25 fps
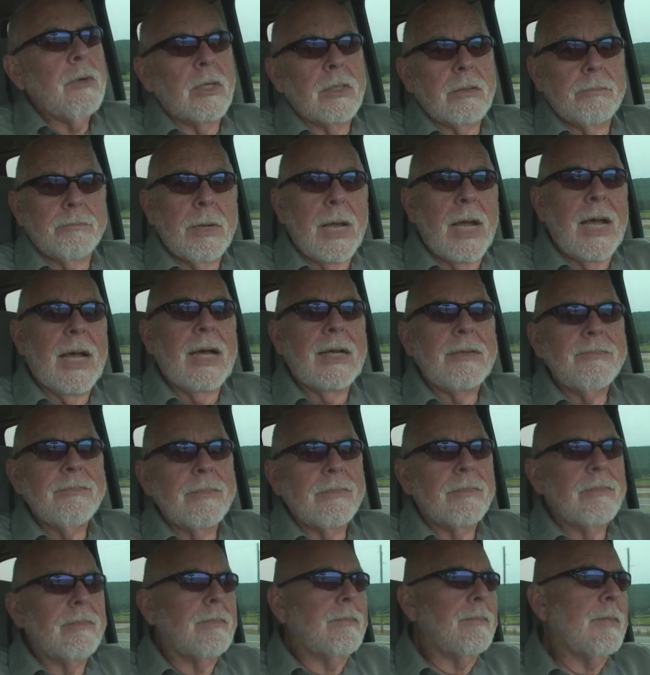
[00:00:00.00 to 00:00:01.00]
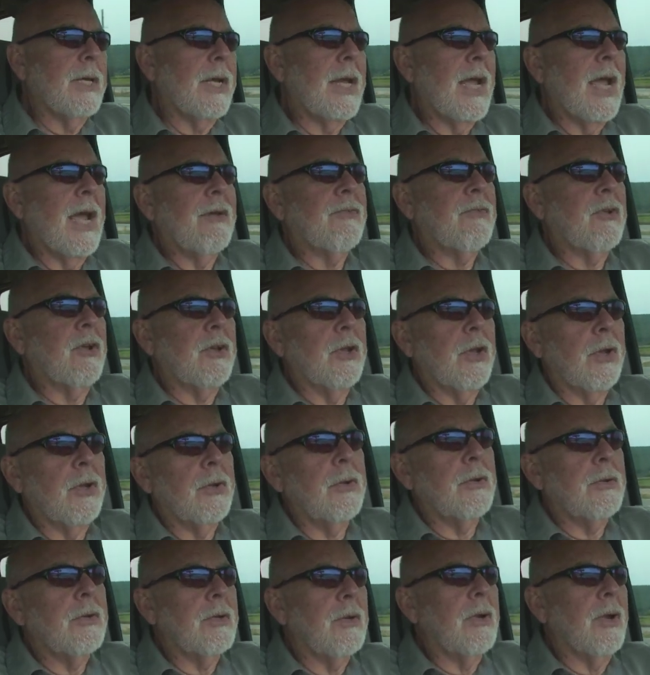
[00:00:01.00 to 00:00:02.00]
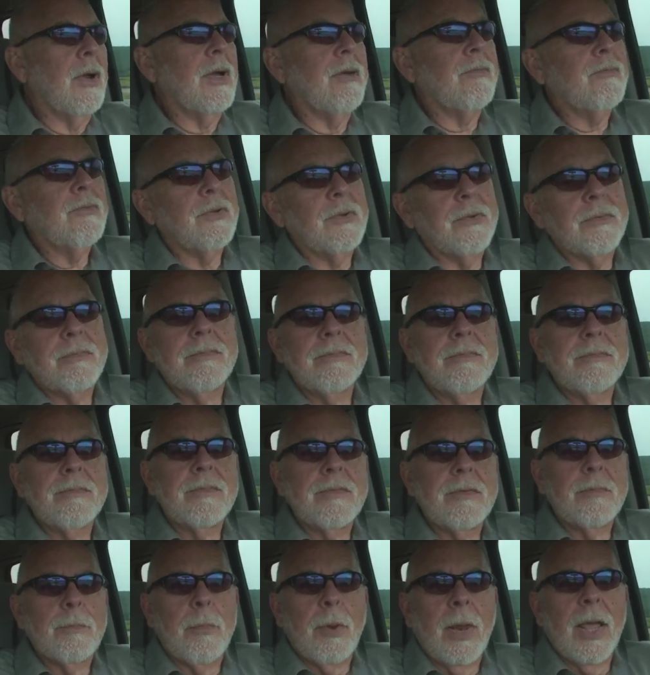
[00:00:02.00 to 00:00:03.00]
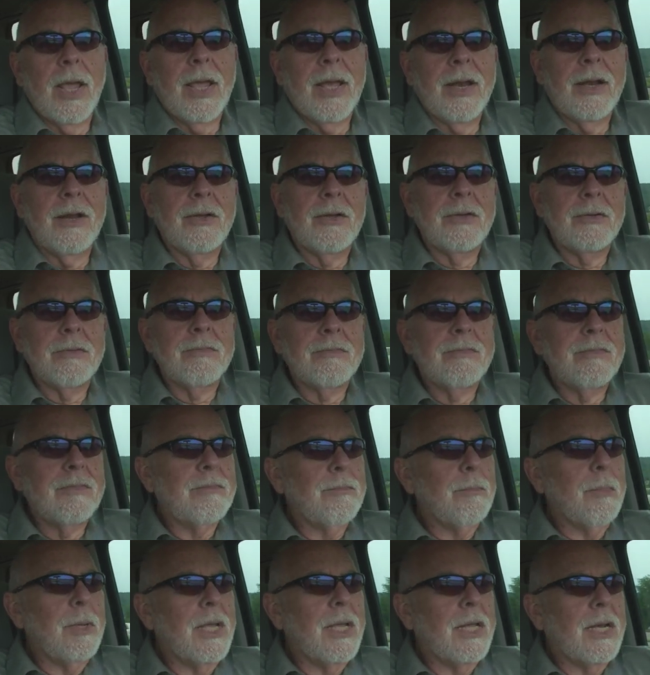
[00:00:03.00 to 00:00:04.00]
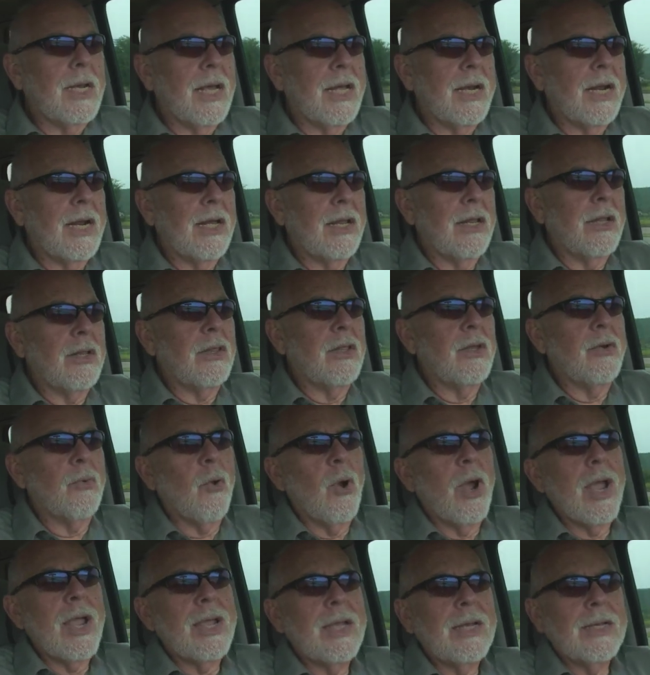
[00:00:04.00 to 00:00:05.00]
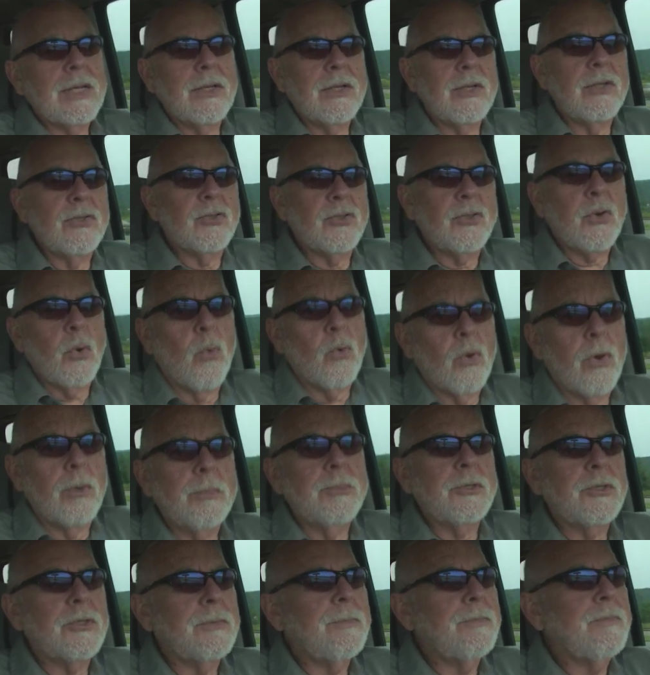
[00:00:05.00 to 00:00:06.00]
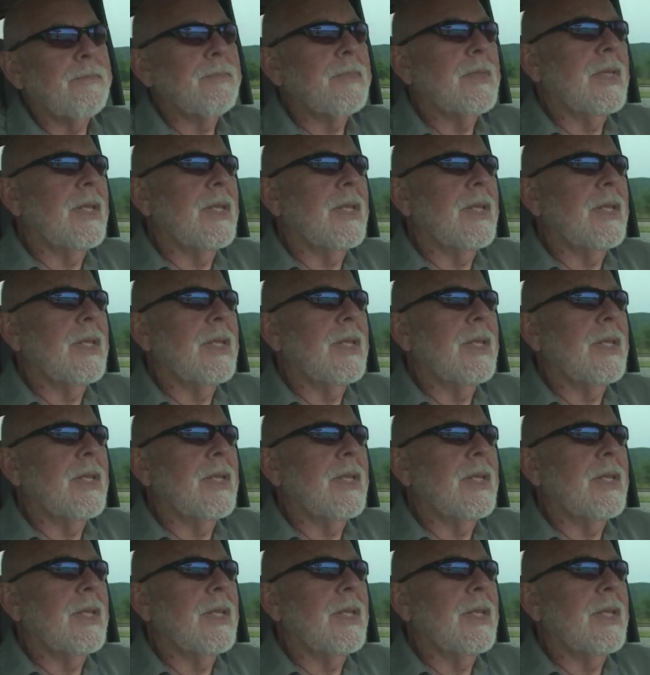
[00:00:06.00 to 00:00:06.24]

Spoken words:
but by mid-afternoon you have to plan on being out all of the rain and the storms.